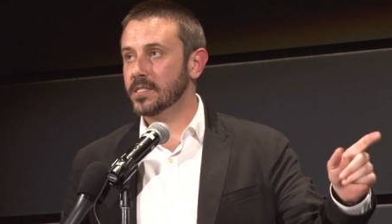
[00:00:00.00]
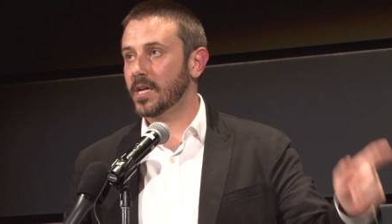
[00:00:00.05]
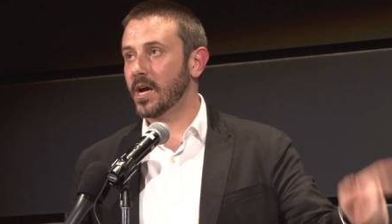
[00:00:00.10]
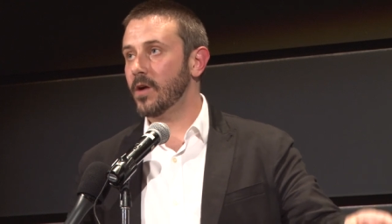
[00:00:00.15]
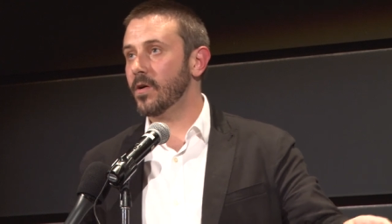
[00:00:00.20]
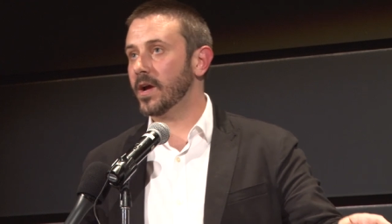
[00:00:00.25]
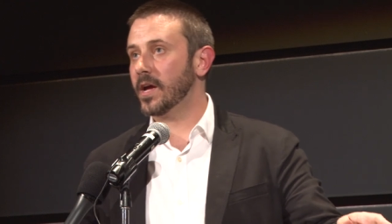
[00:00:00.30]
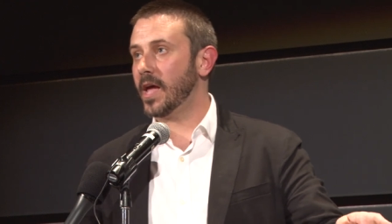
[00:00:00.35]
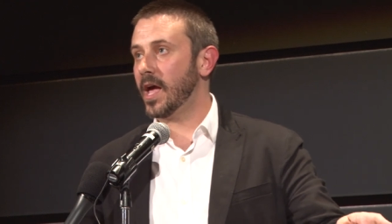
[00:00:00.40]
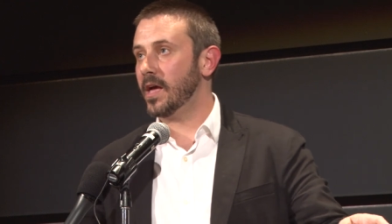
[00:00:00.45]

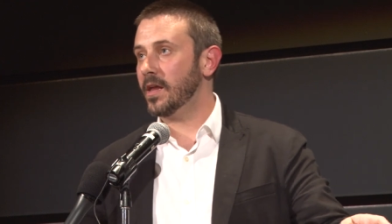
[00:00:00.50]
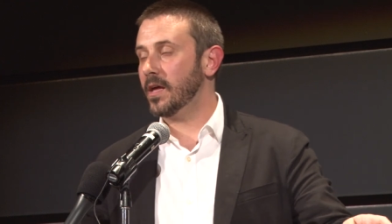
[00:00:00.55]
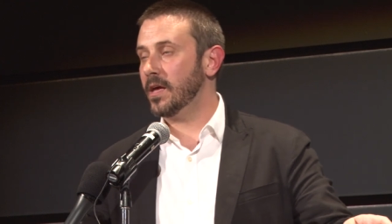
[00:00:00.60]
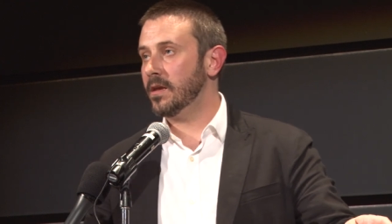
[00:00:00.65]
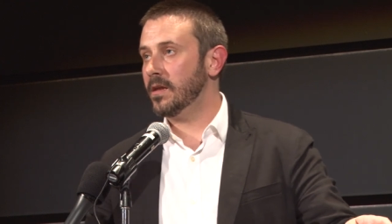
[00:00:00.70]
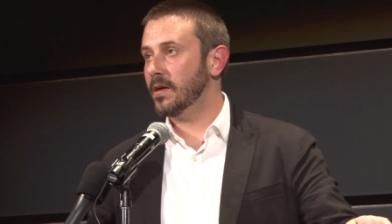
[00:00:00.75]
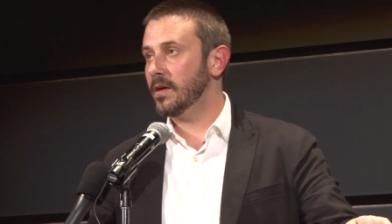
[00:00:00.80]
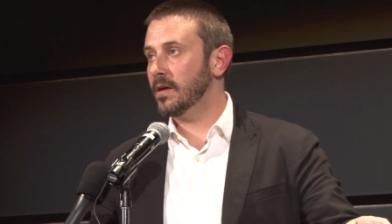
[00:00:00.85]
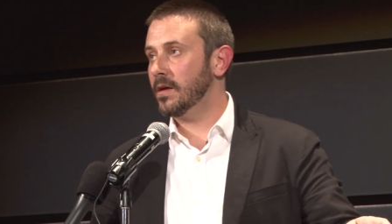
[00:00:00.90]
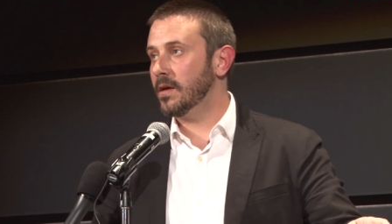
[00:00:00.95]

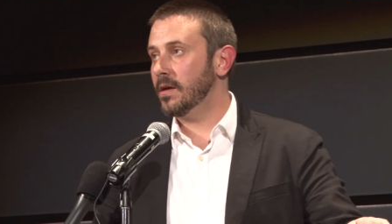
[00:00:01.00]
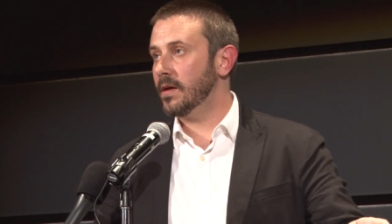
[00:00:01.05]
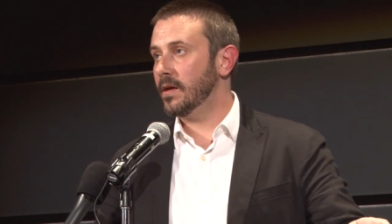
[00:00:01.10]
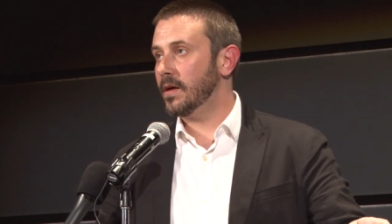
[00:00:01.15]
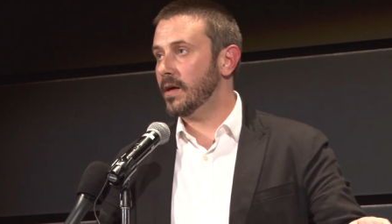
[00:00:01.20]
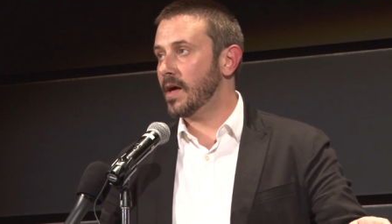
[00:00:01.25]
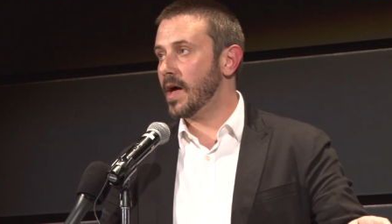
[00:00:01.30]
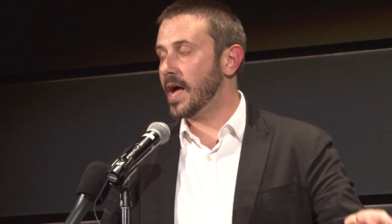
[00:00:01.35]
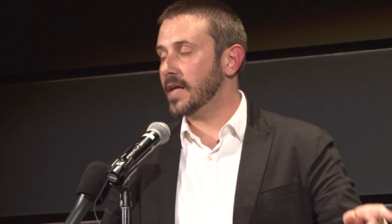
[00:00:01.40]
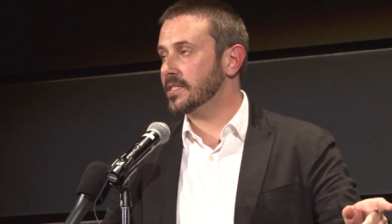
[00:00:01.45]
interrogated
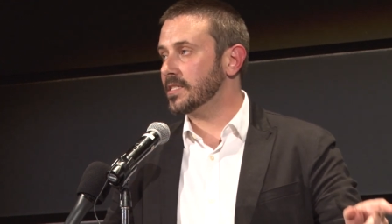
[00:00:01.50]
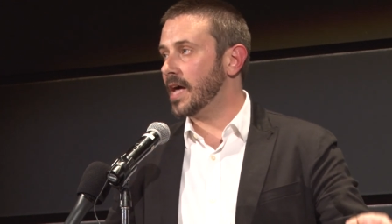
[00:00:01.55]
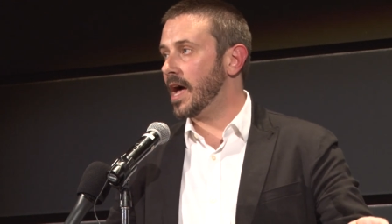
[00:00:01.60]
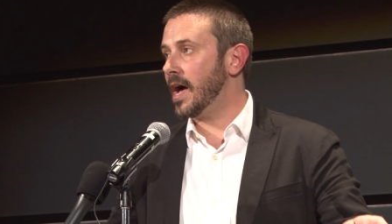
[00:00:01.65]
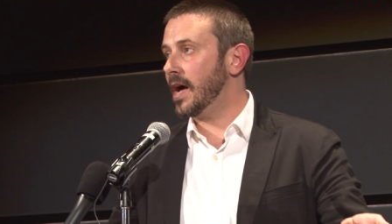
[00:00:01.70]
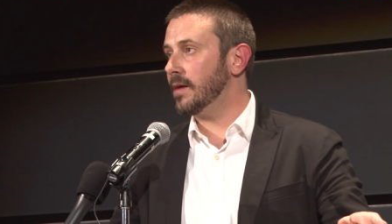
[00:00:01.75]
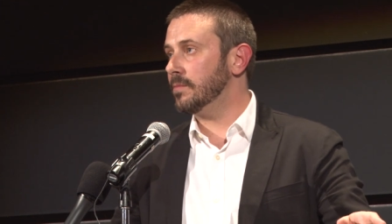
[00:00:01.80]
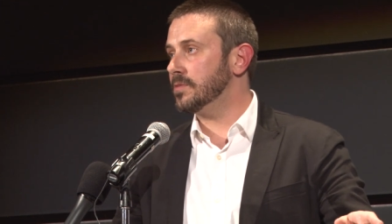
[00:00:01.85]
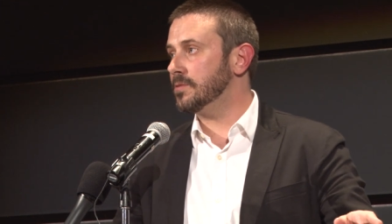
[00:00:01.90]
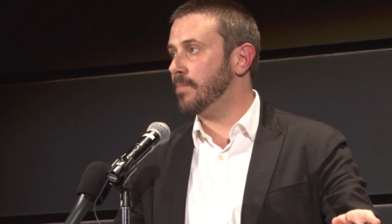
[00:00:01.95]
at
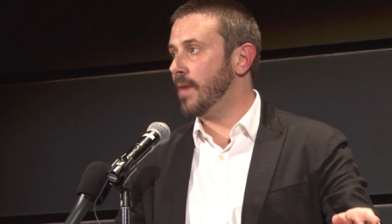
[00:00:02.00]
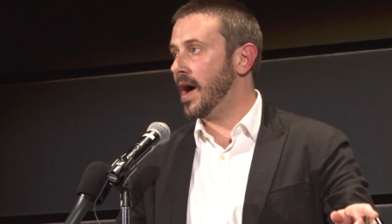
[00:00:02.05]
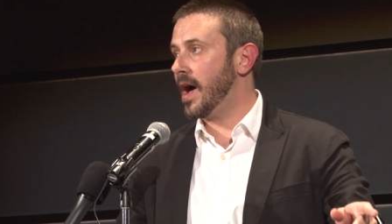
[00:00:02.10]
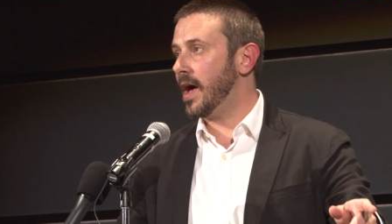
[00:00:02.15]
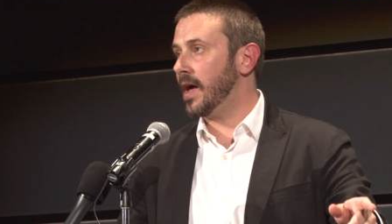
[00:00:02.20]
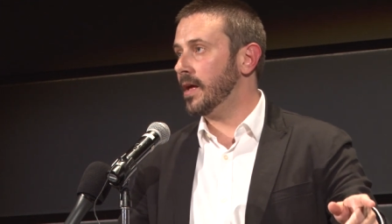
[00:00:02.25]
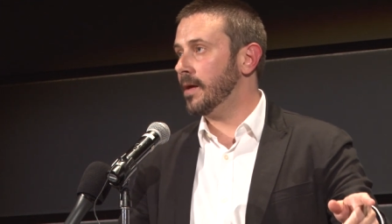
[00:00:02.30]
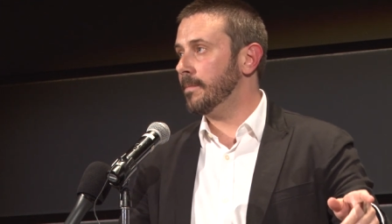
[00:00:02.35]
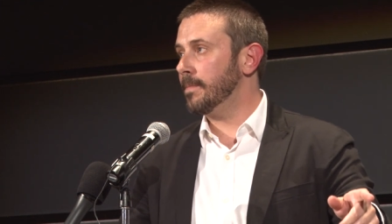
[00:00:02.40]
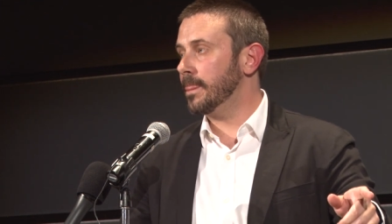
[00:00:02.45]
times
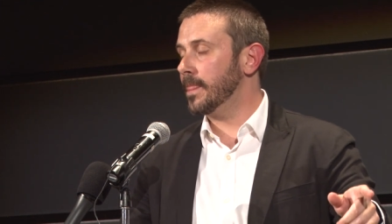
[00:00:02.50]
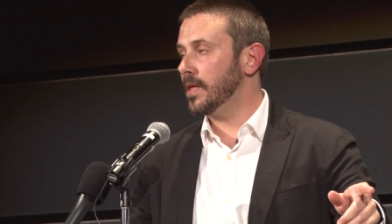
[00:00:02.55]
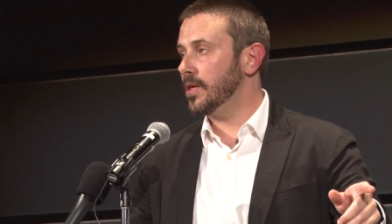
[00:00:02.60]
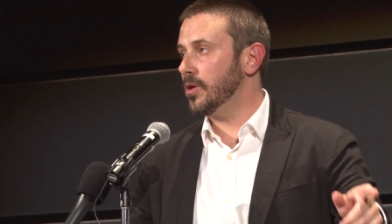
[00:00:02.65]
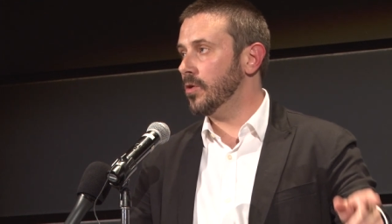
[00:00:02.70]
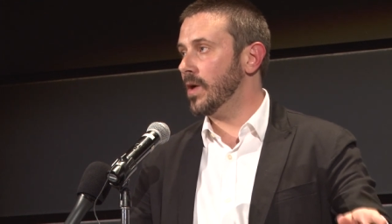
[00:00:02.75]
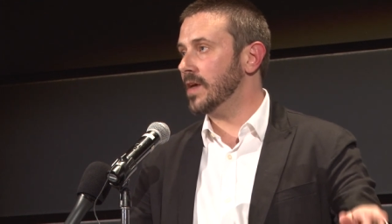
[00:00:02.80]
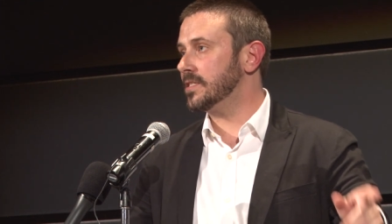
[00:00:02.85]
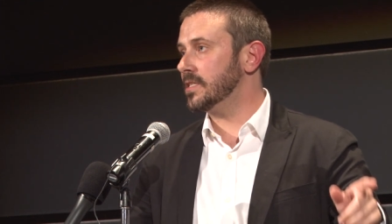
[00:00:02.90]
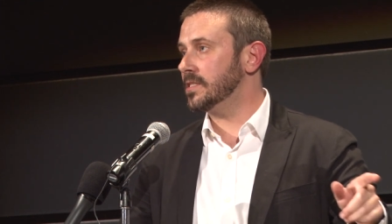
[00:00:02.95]
by
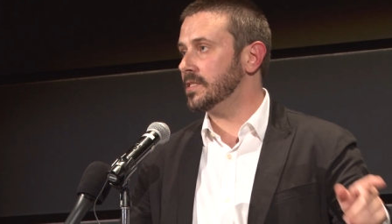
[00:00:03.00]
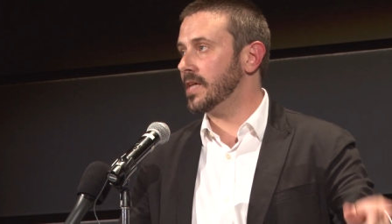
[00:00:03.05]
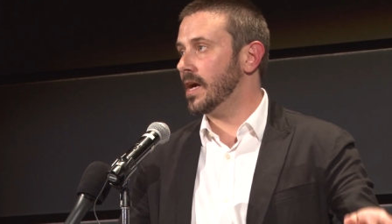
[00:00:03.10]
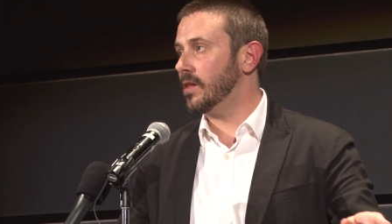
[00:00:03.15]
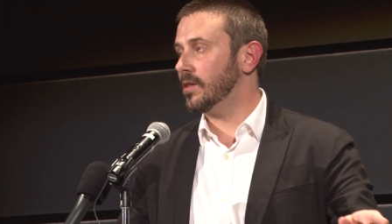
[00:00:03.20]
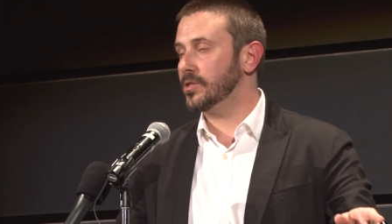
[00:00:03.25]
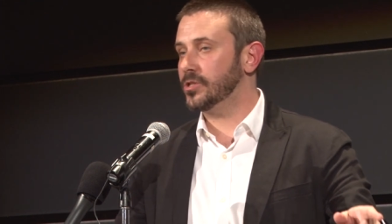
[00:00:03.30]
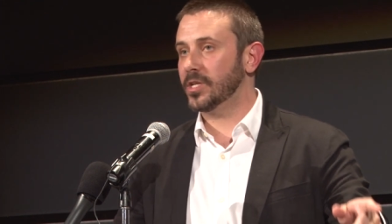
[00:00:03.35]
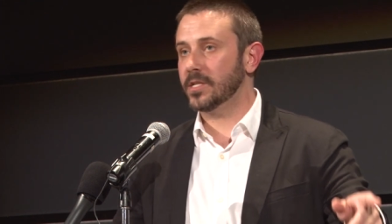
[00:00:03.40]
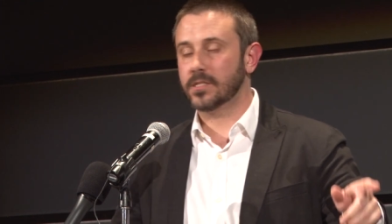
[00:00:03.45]
US
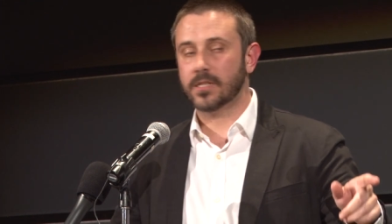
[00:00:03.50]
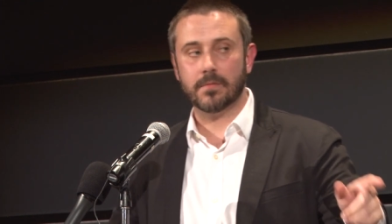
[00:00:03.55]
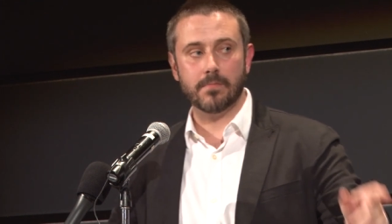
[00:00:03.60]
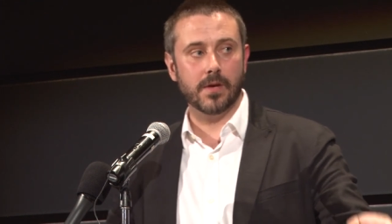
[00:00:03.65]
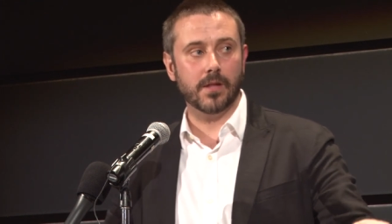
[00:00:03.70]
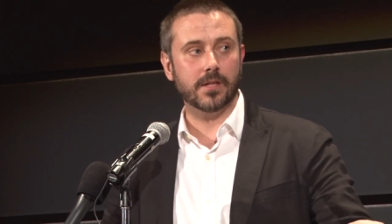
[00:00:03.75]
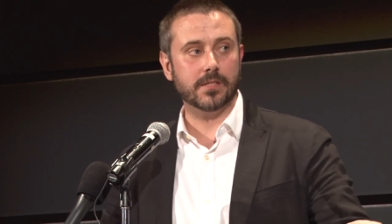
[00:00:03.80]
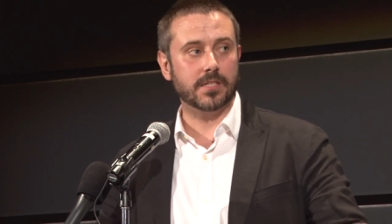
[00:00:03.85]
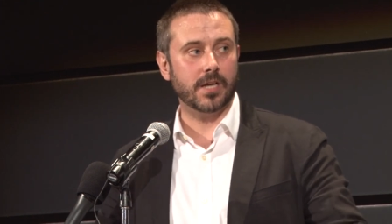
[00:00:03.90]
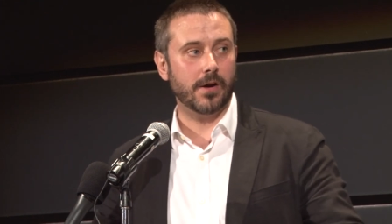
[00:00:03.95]
intelligence and
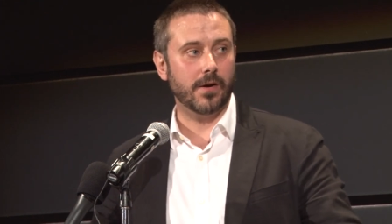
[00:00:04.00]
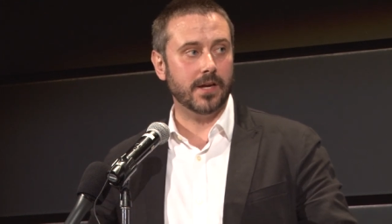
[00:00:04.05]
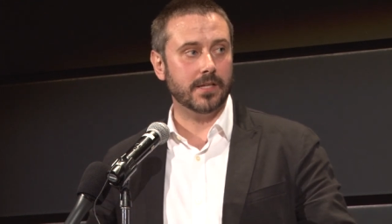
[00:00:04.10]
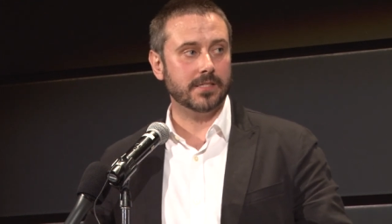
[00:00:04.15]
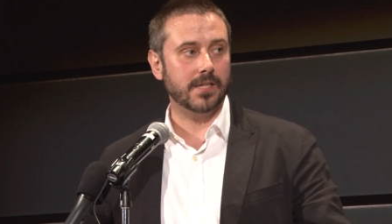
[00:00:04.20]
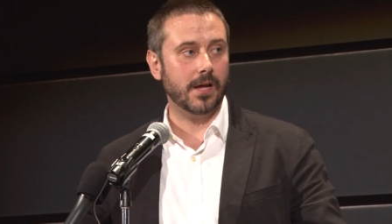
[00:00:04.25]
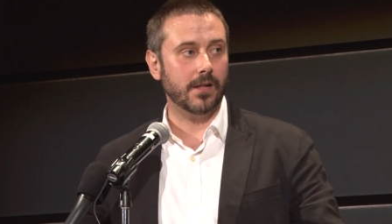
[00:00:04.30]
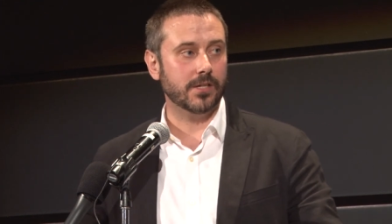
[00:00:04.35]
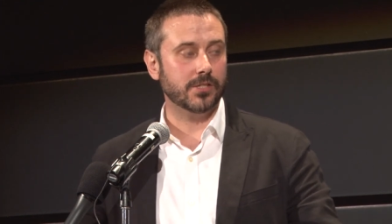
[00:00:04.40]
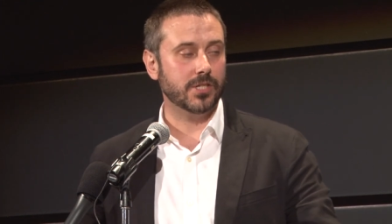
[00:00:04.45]
military
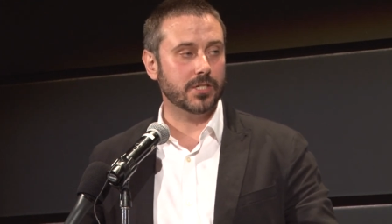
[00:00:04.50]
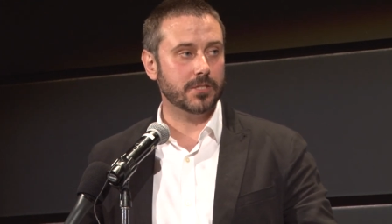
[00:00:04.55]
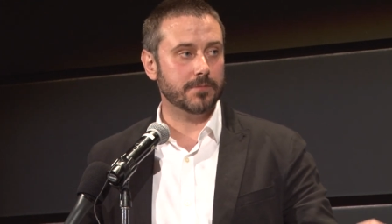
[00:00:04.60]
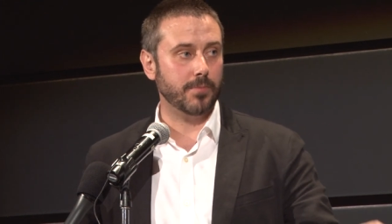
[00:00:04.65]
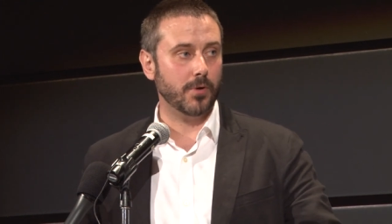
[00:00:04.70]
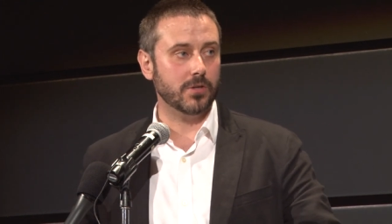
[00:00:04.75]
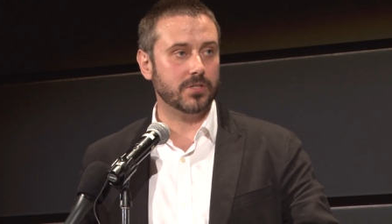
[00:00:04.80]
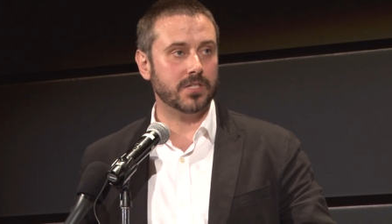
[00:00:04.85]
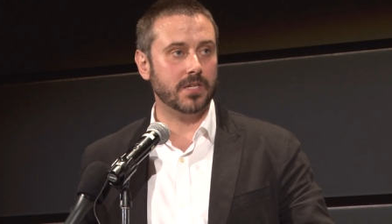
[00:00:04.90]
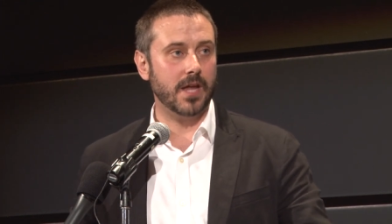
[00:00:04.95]
intelligence
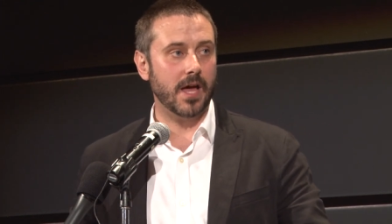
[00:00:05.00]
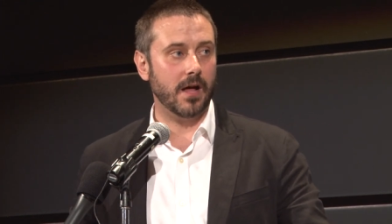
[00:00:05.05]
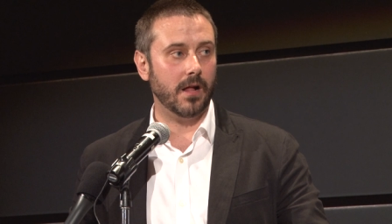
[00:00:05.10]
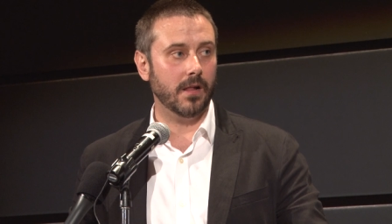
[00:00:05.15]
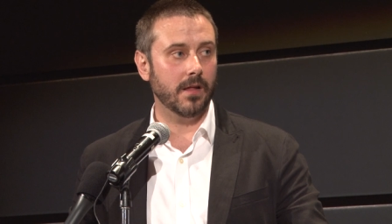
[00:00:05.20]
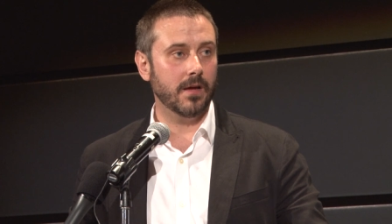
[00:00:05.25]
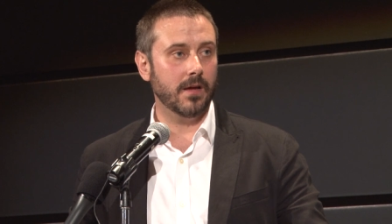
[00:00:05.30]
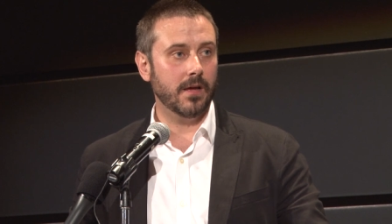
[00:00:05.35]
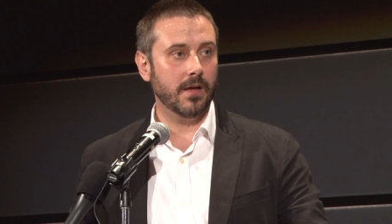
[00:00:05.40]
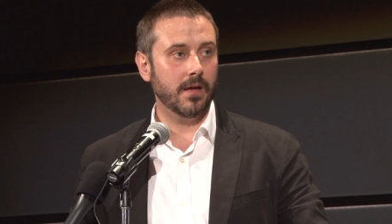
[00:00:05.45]

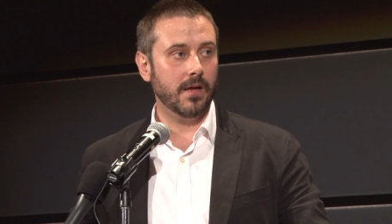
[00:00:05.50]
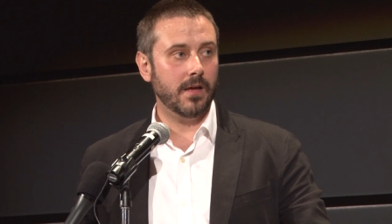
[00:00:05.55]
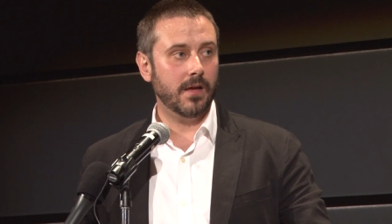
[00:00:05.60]
personnel.